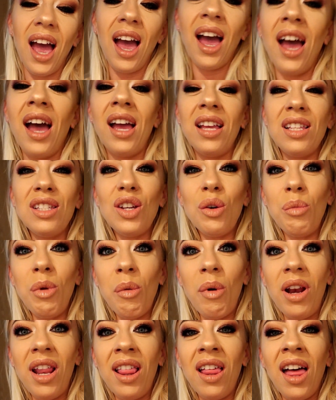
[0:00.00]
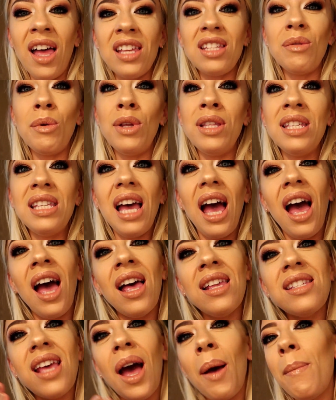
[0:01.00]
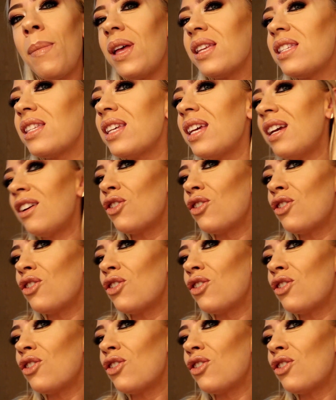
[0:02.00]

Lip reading: And it'll be one of the last ones as I miss